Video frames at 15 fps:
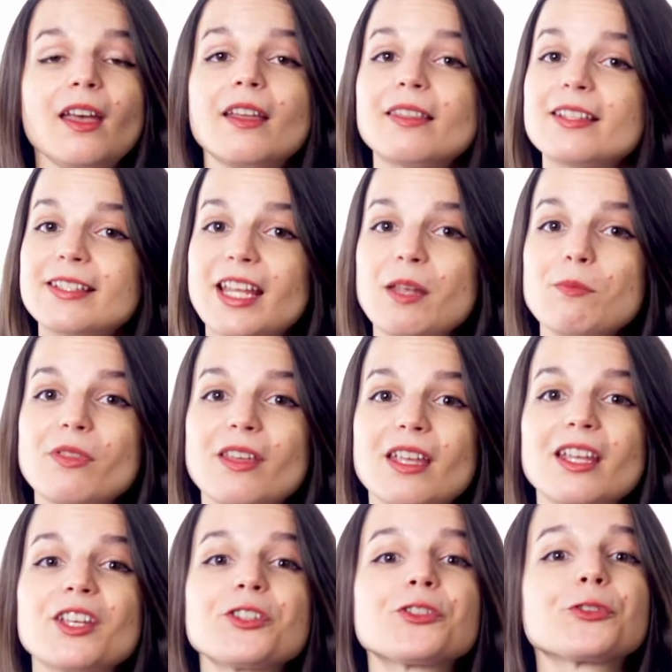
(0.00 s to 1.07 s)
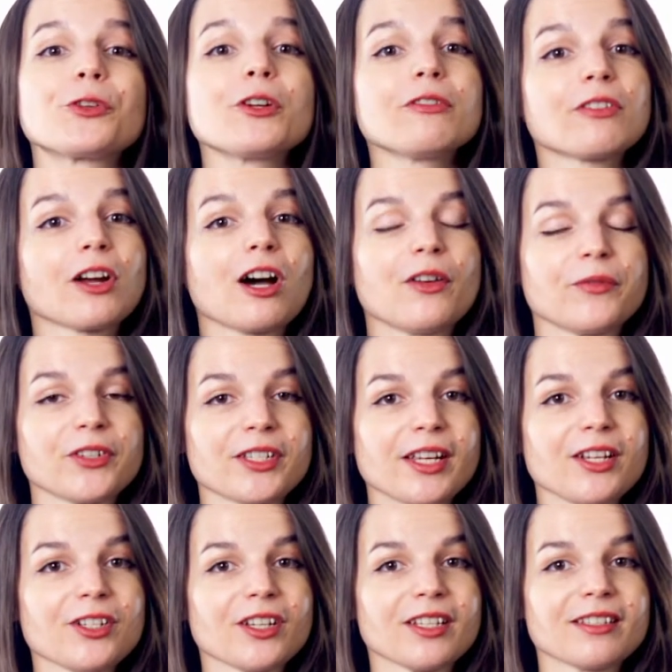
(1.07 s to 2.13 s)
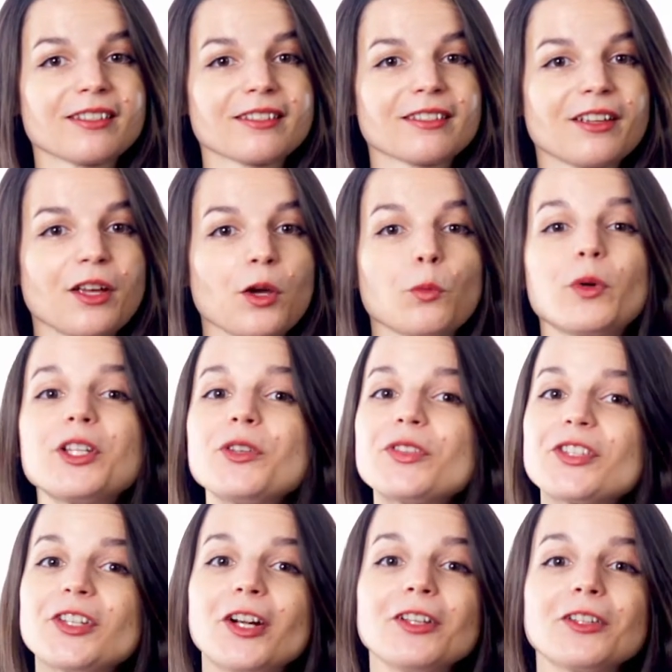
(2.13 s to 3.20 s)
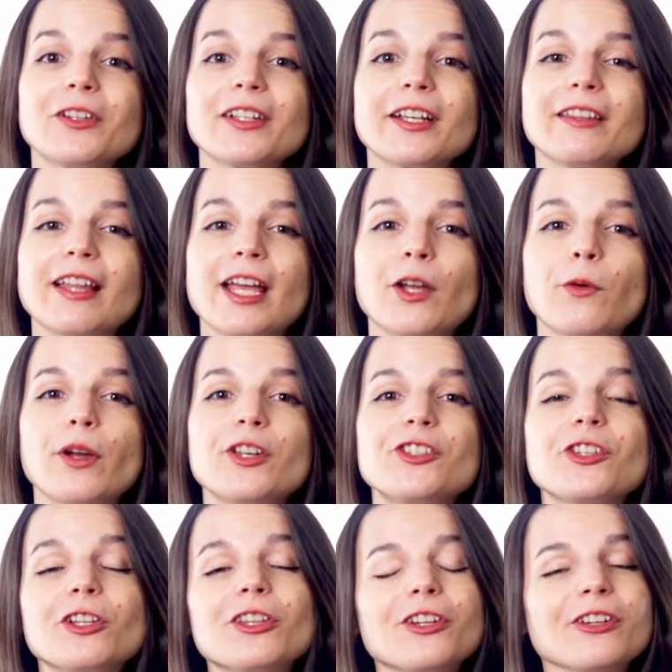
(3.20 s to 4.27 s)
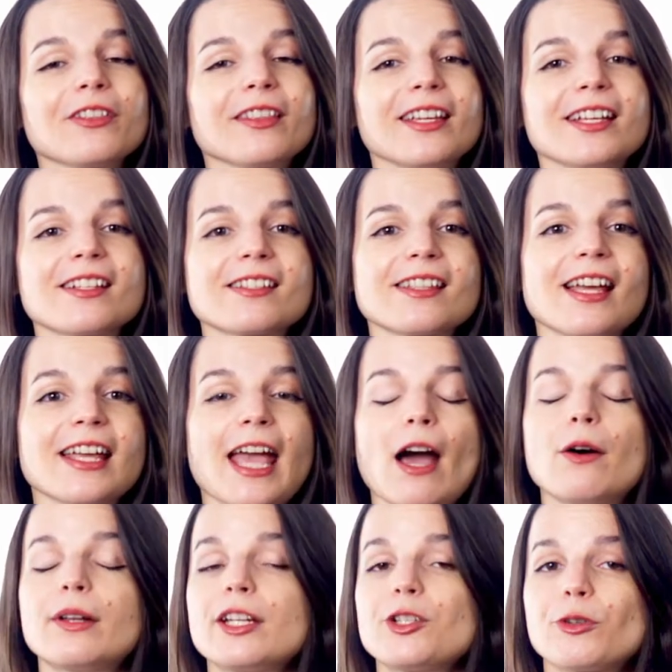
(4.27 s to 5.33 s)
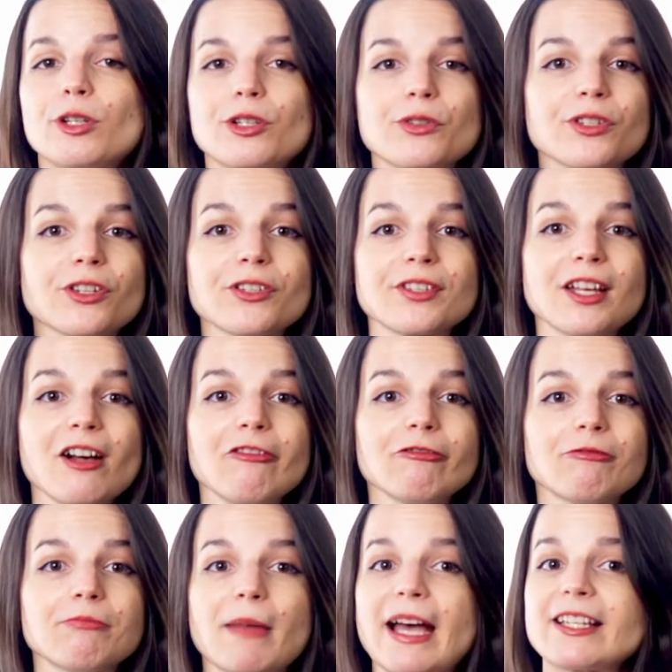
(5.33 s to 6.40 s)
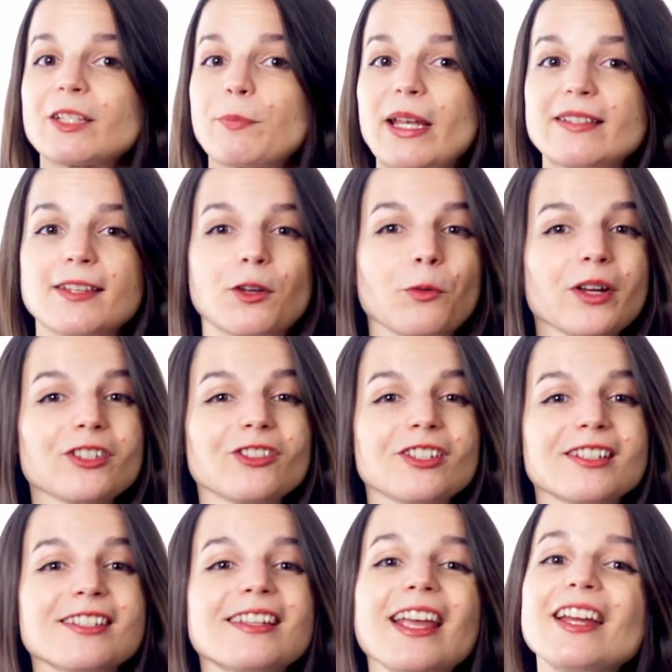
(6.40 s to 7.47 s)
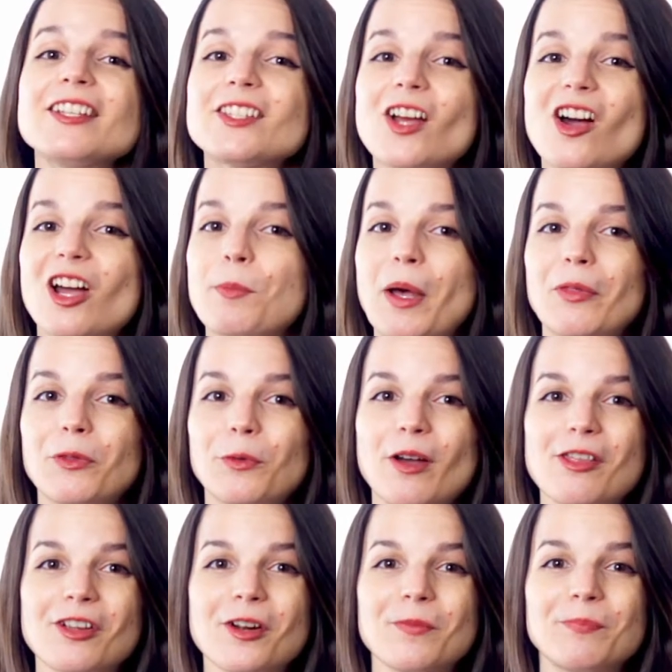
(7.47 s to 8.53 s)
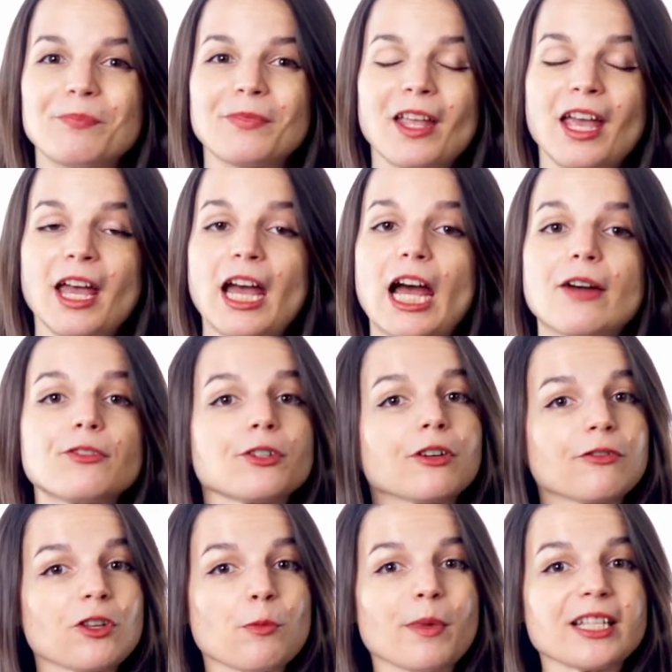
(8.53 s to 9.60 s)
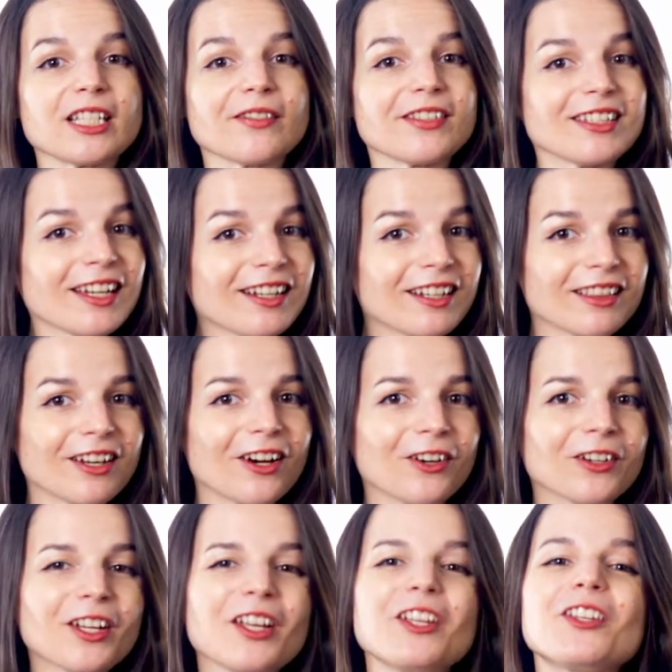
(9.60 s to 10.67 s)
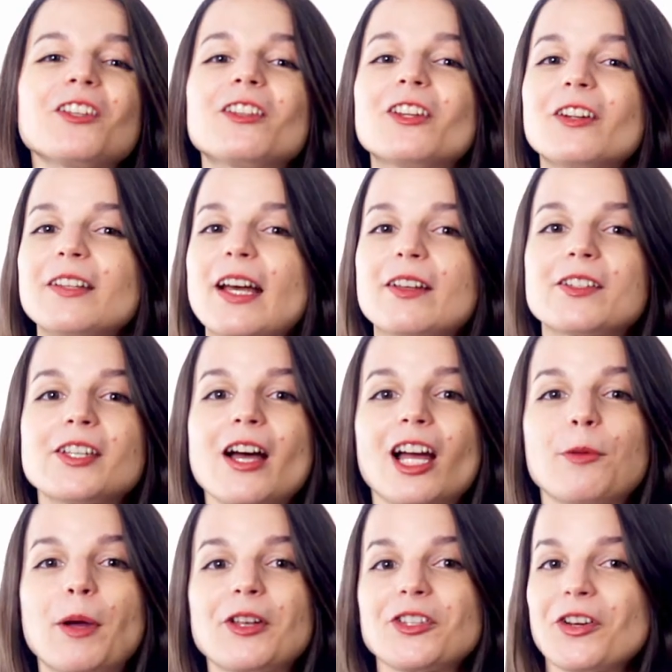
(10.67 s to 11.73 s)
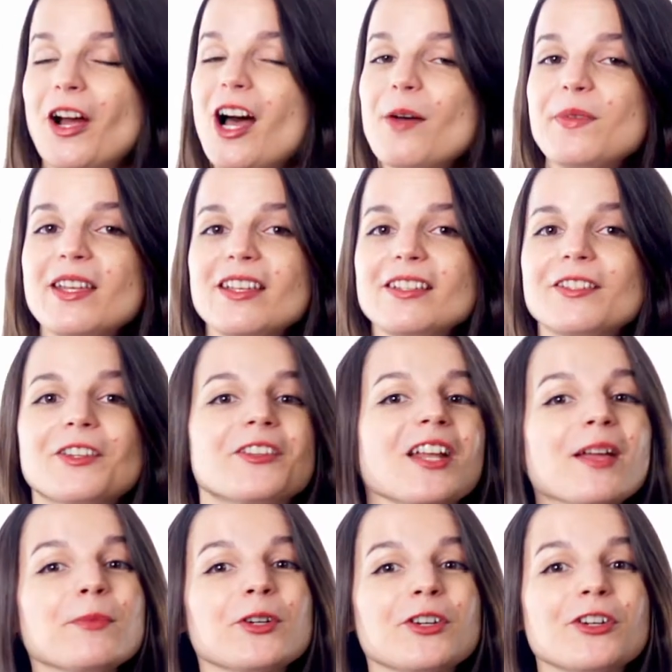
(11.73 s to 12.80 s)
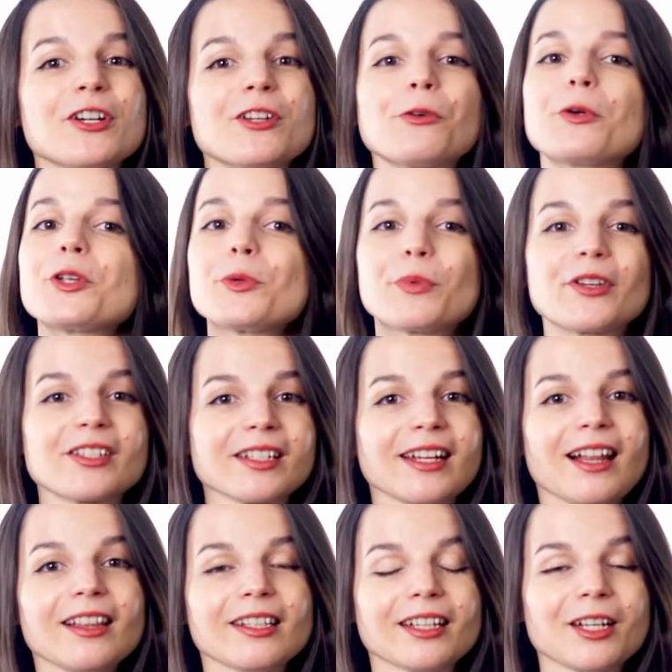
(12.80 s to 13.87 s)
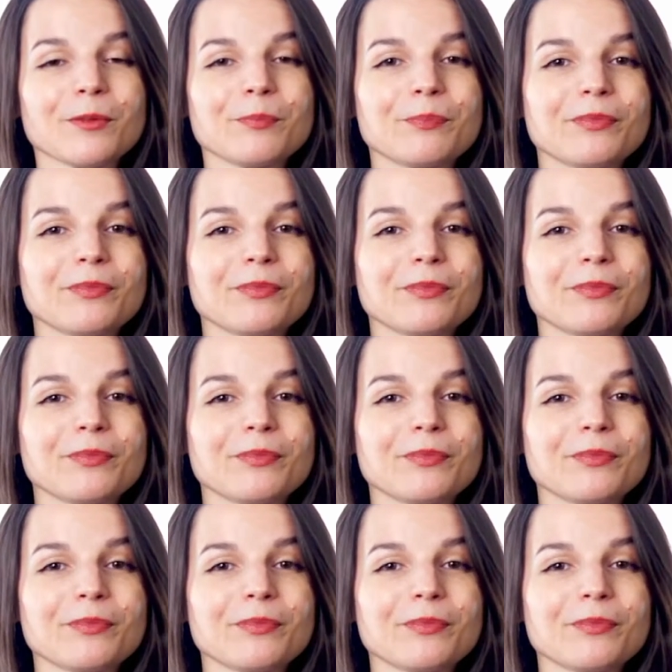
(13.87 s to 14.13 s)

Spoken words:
The same thing is true for conversations. When you start learning a language, you'll learn things like how to introduce yourself, ask basic questions, and talk about the weather. After a few months of study, though, you'll learn how to talk about your hobbies, your neighborhood, or your personality.